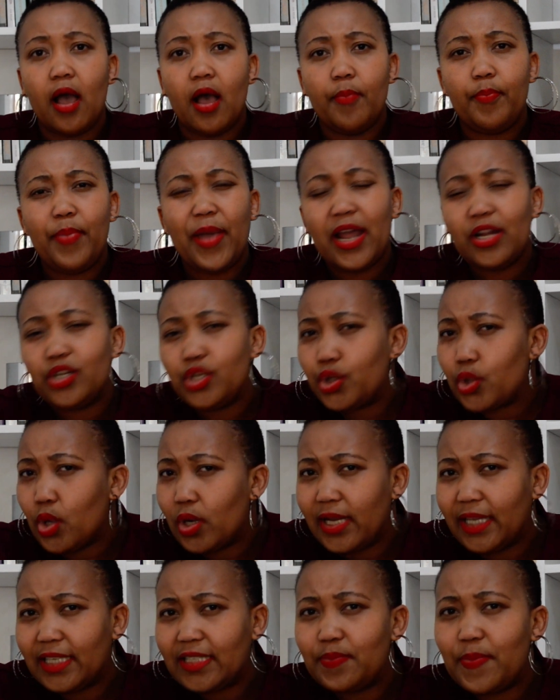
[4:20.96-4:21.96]
petrol
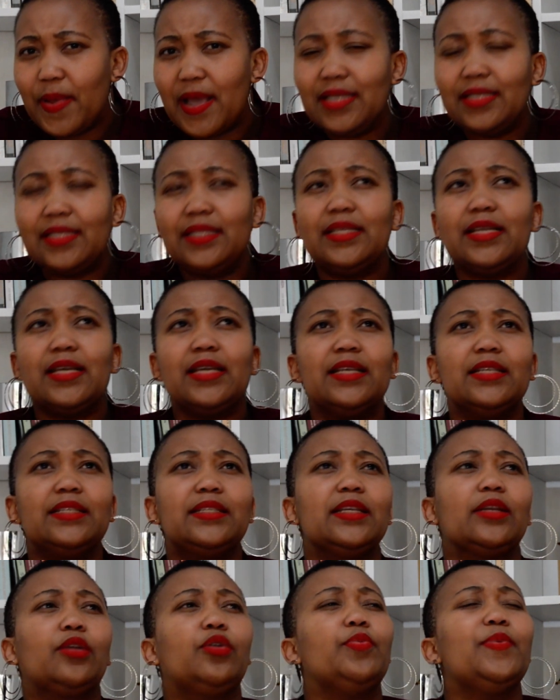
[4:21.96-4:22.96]
expenses,
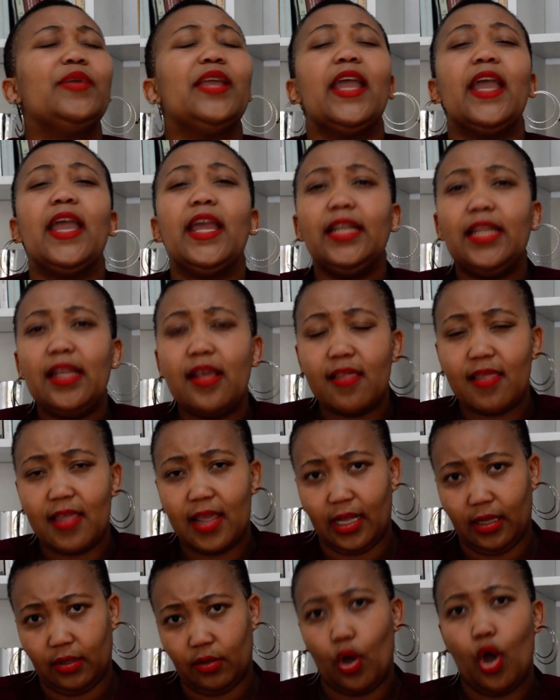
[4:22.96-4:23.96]
it could be
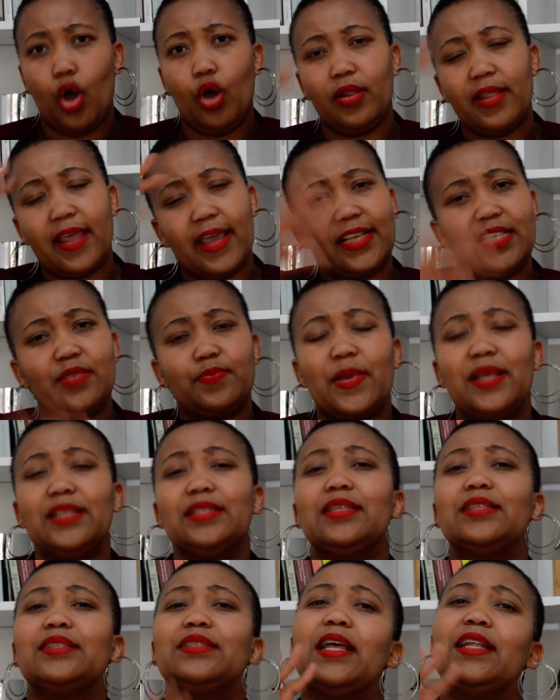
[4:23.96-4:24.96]
anything. All the
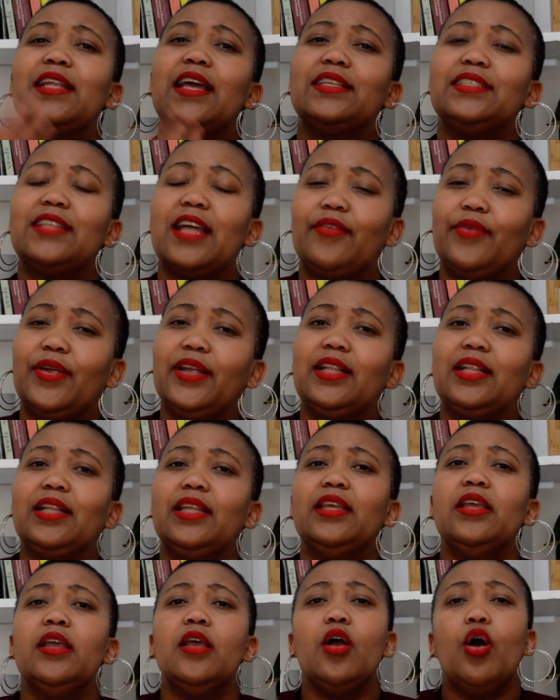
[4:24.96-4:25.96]
expenses that are
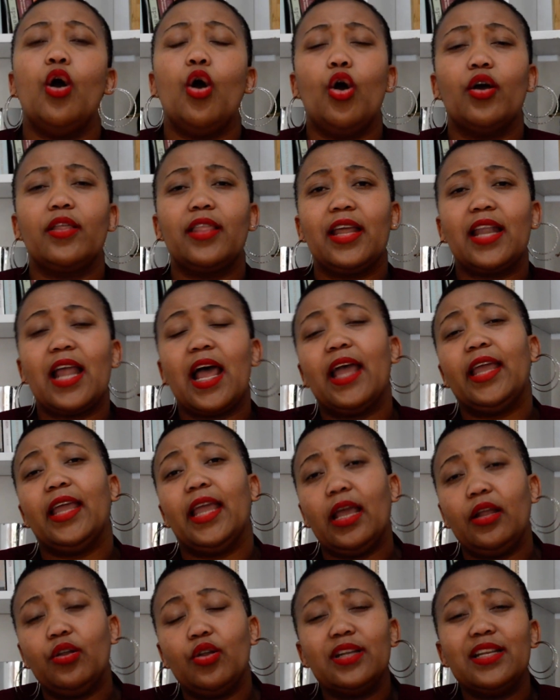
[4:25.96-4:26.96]
directly or that
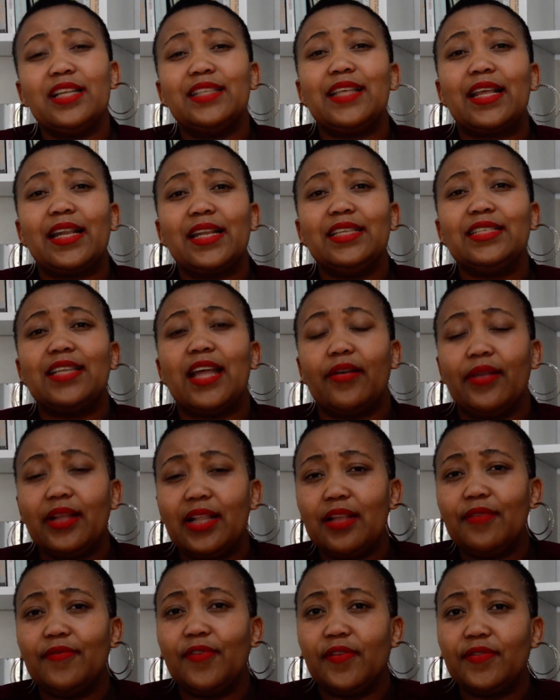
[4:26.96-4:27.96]
are not necessarily directly
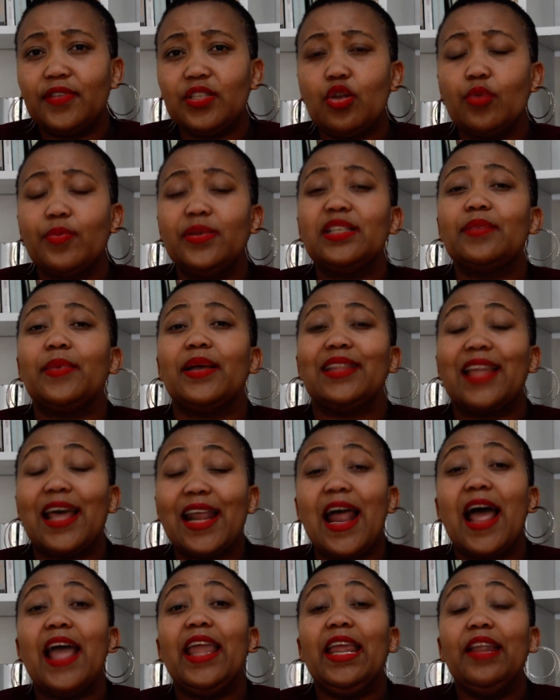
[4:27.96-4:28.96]
involved in your business, but that
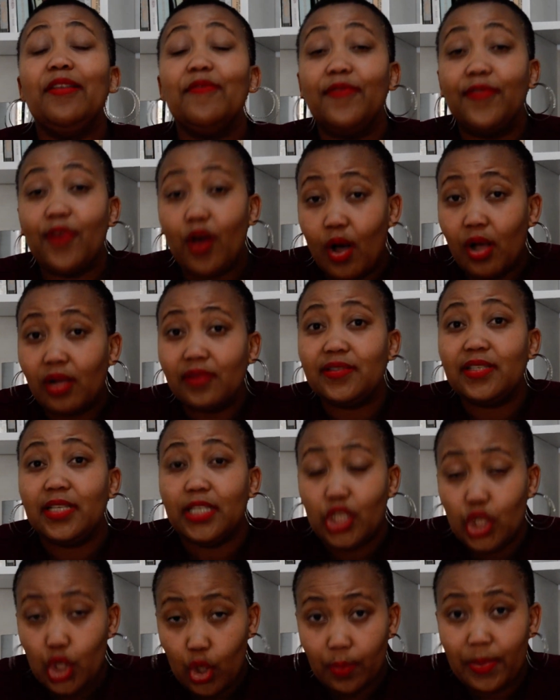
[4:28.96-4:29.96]
are involved
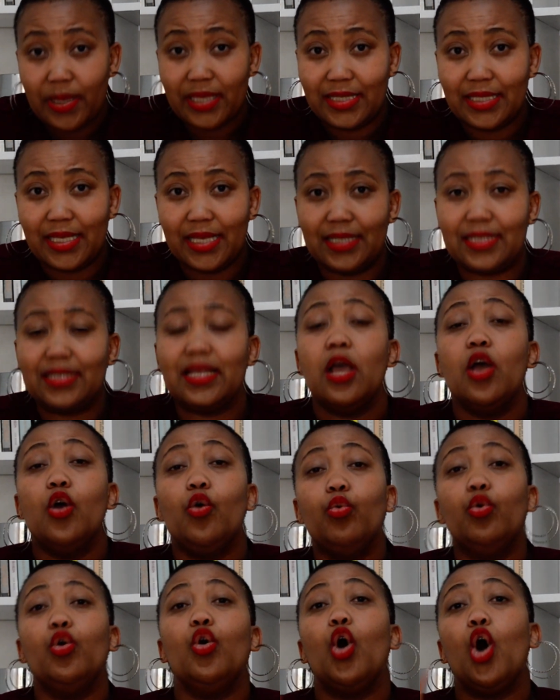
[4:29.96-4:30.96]
in your business,
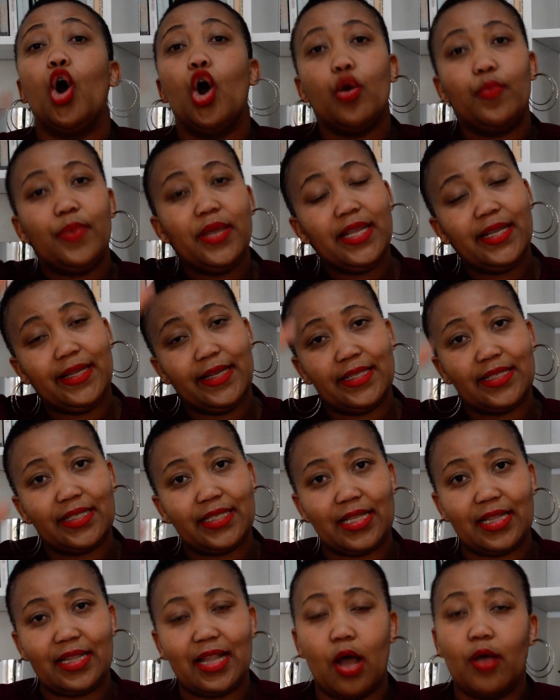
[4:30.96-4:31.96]
will all be
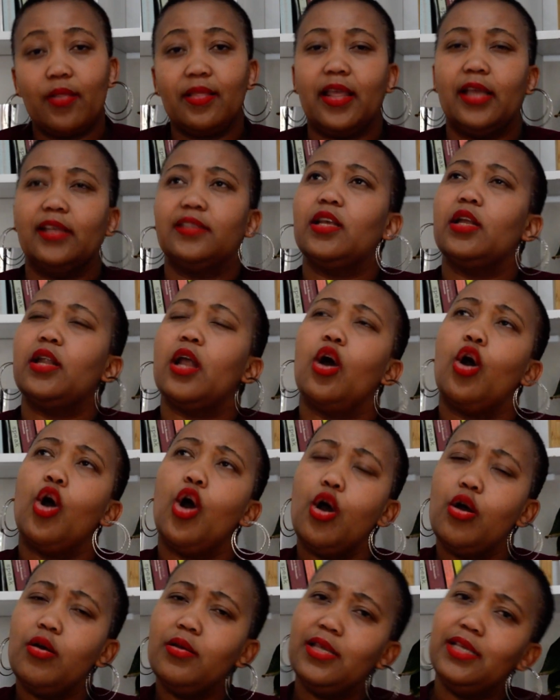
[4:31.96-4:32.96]
listed down there. So now
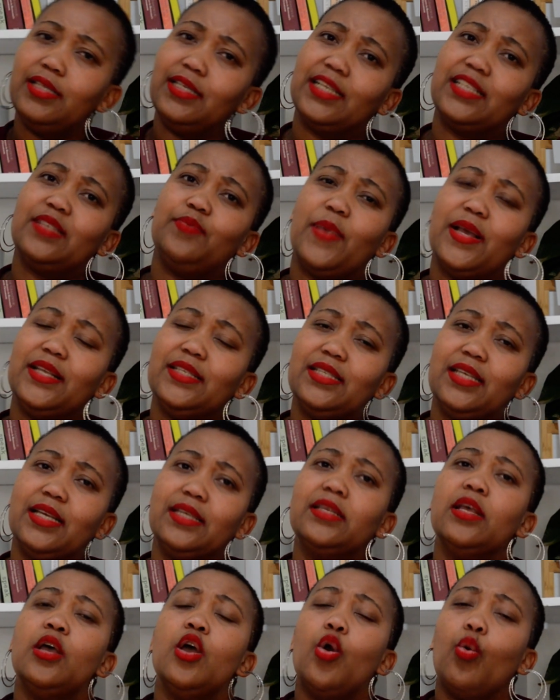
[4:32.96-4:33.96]
all these expenses,
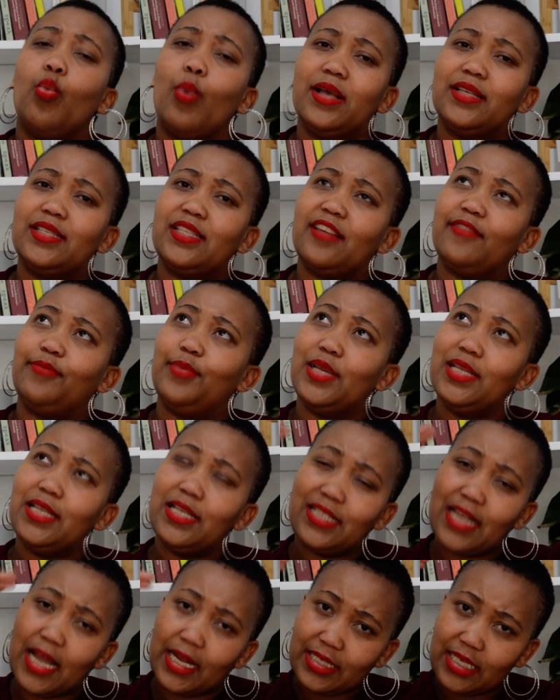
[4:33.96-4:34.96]
once they've been
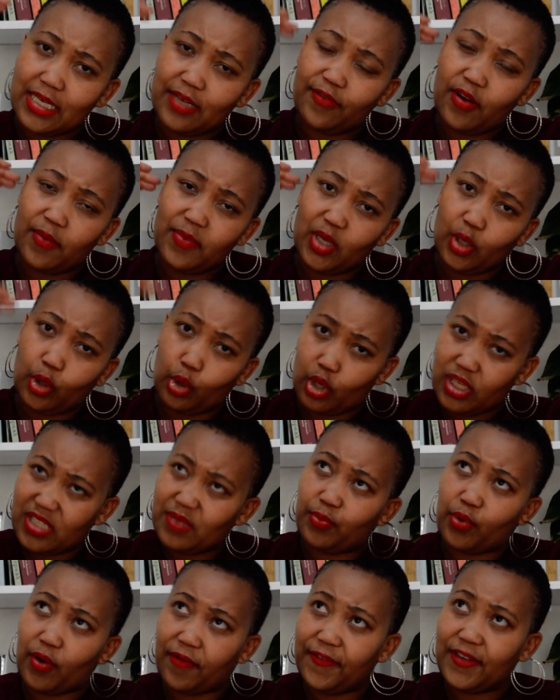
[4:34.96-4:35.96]
deducted from the gross
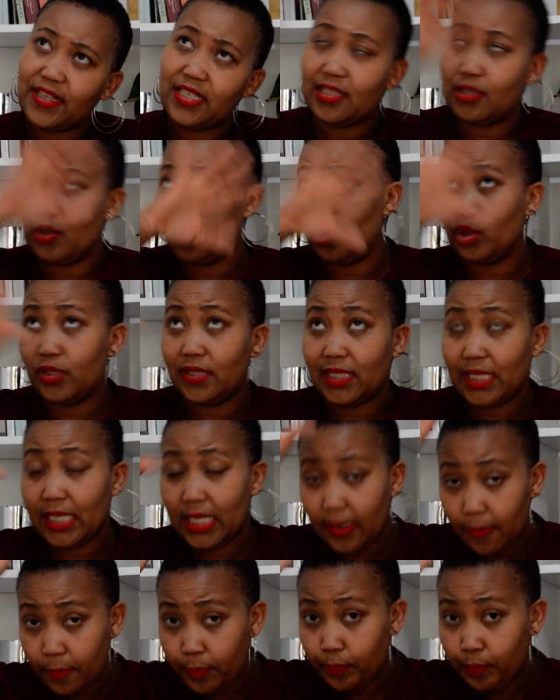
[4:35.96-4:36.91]
profit, you'll see